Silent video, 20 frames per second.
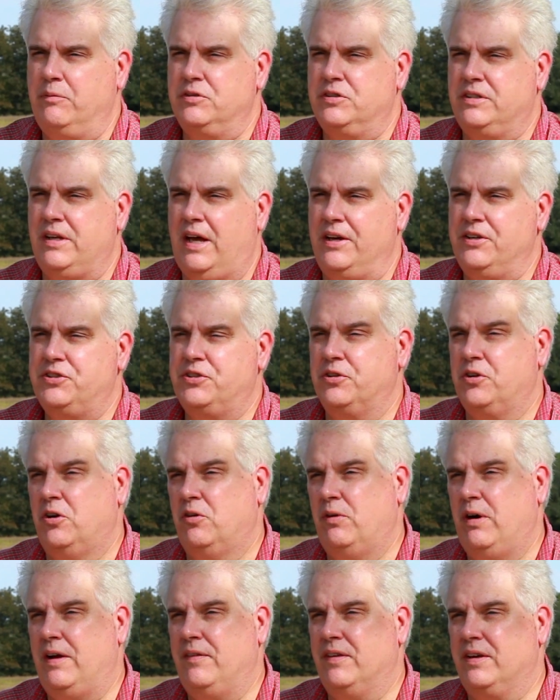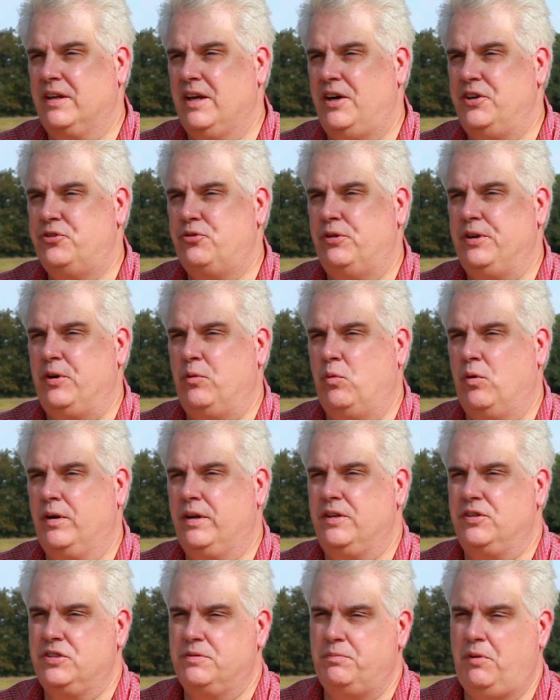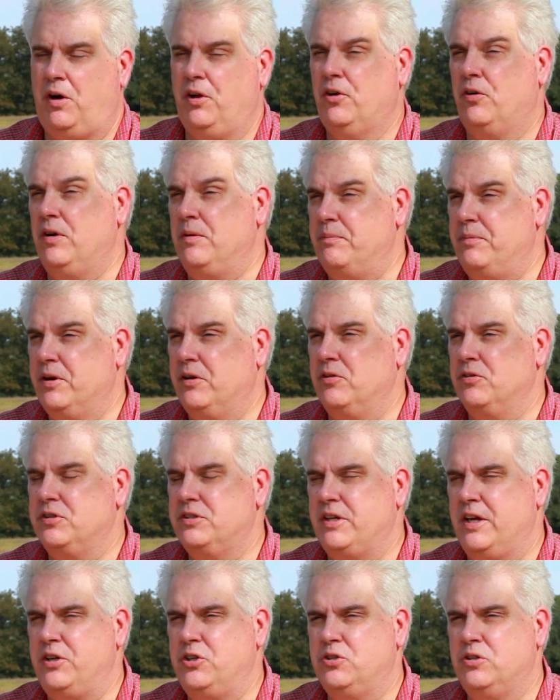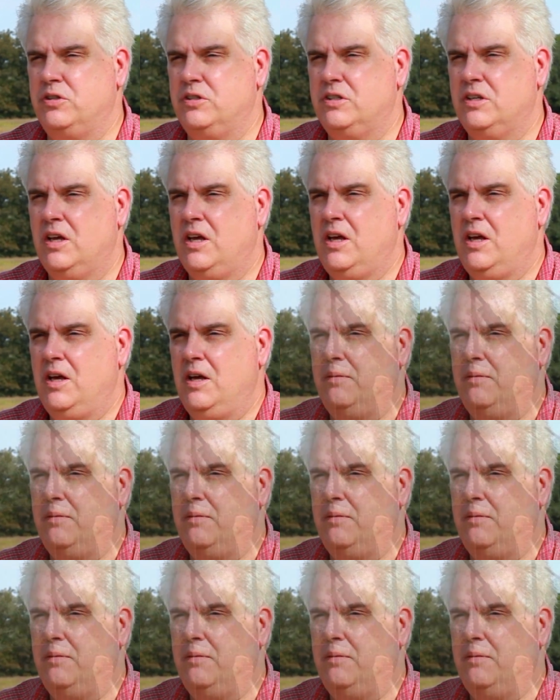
It was nice to go around the country and work at smaller and bigger stations.